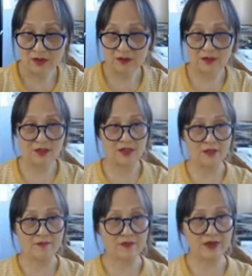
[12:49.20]

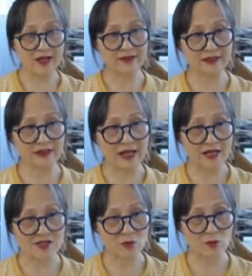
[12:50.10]
And the
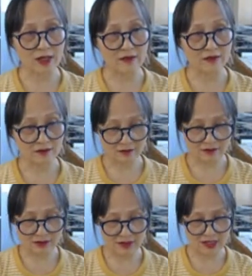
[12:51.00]
last one,
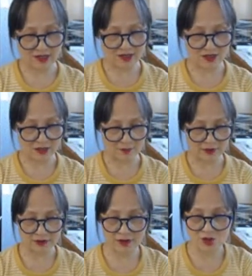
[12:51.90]
I talked
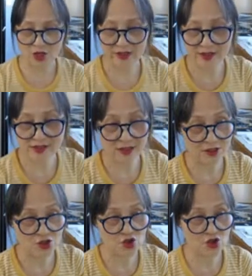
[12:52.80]
about the Chinese
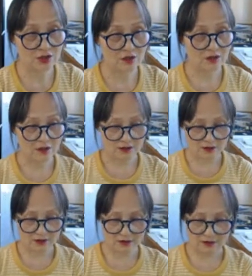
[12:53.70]
inch,
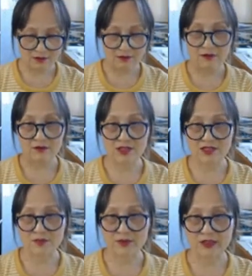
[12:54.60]

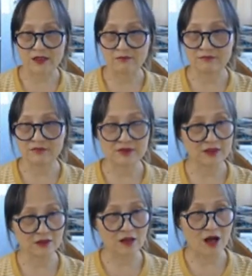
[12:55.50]
just become
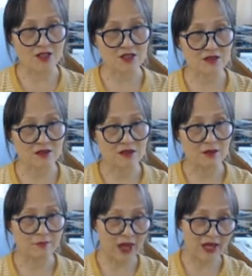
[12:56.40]
the dot,
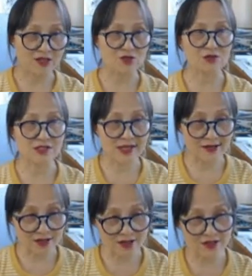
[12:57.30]
back to the
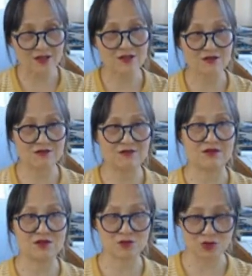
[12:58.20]
center
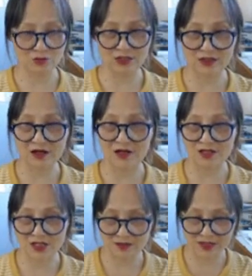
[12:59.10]
to do the
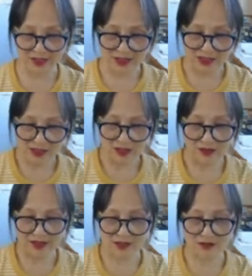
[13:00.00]
dot, right?
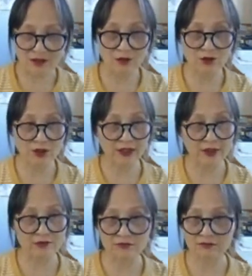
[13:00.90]
Okay, so
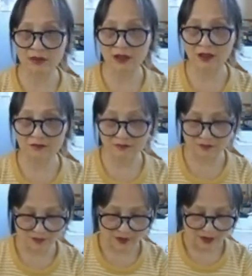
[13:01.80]
totally
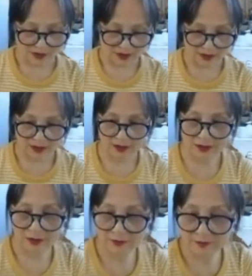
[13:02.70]

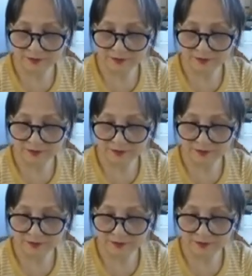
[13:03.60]
the